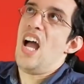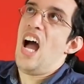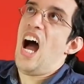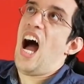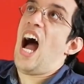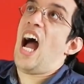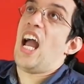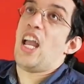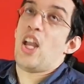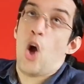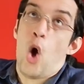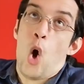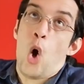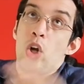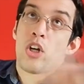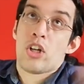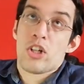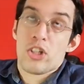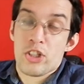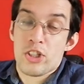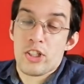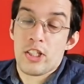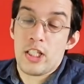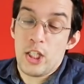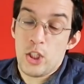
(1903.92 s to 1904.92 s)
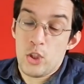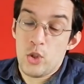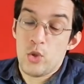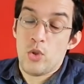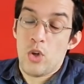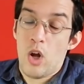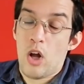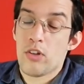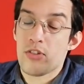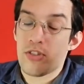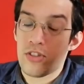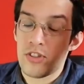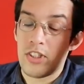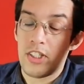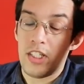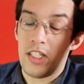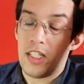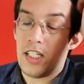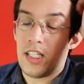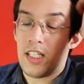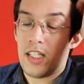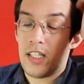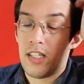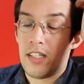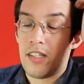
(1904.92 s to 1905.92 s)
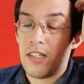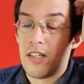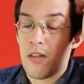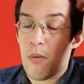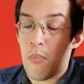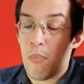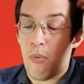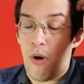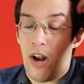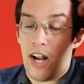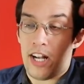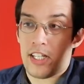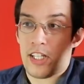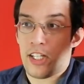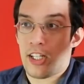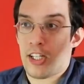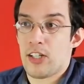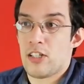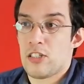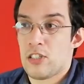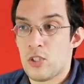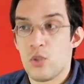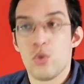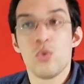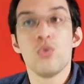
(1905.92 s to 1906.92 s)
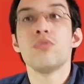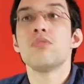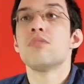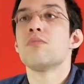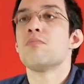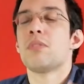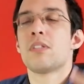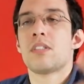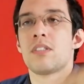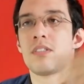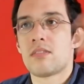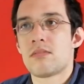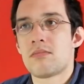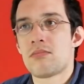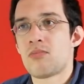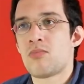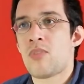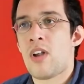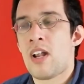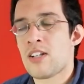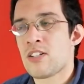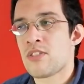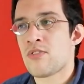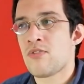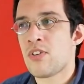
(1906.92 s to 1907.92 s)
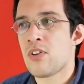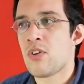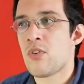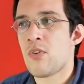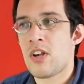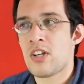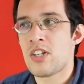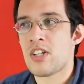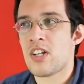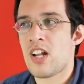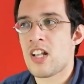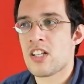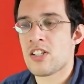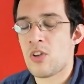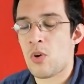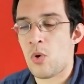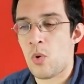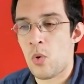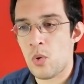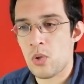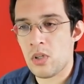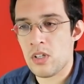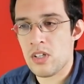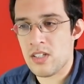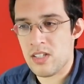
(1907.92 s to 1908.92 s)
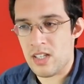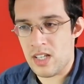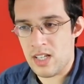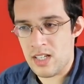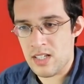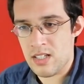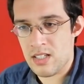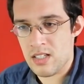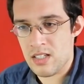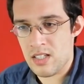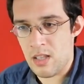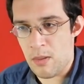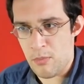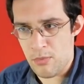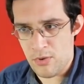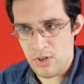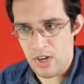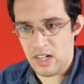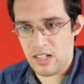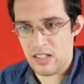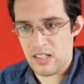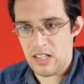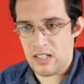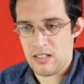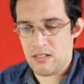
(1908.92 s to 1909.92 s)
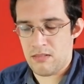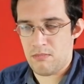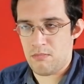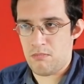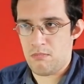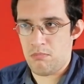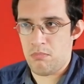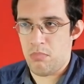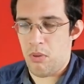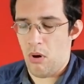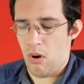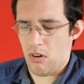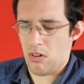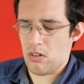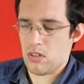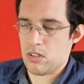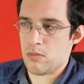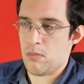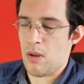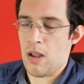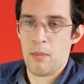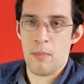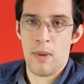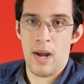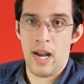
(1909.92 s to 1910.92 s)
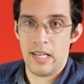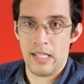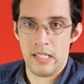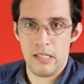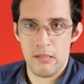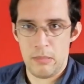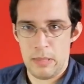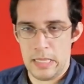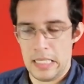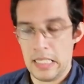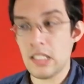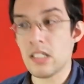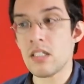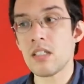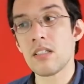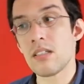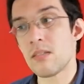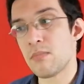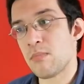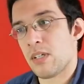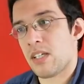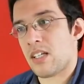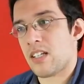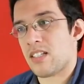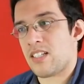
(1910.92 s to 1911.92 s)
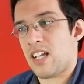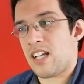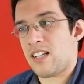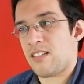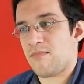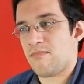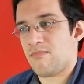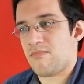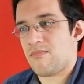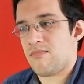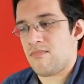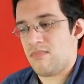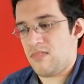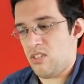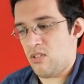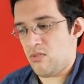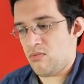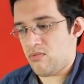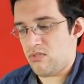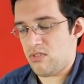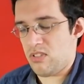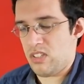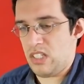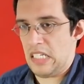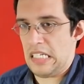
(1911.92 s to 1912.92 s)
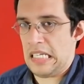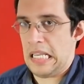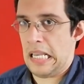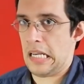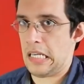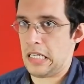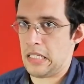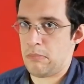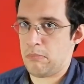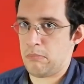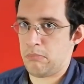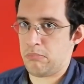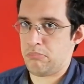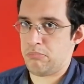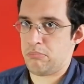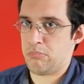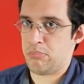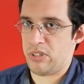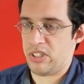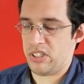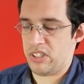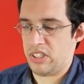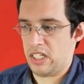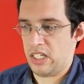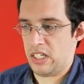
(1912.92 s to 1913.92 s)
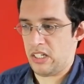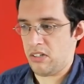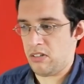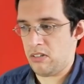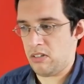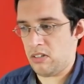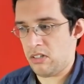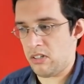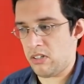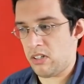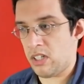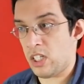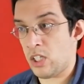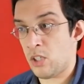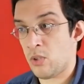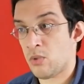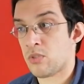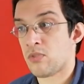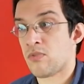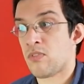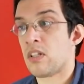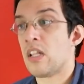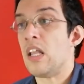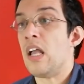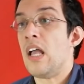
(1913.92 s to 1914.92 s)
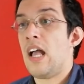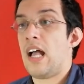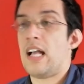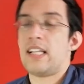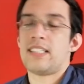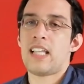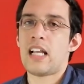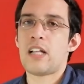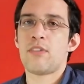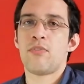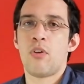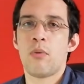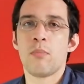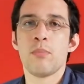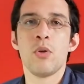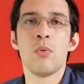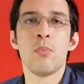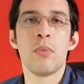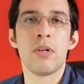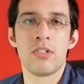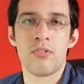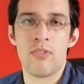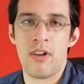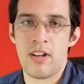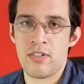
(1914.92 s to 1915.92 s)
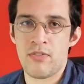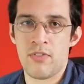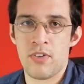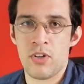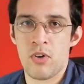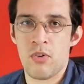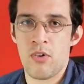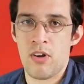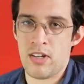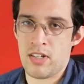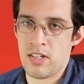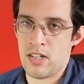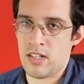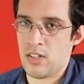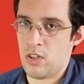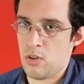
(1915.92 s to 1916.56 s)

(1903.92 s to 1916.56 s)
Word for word: I honestly do not see the practical use, but transfiguration as a whole is a subject that boggles my mind a bit because I don't see any particularly useful aside from human transfiguration.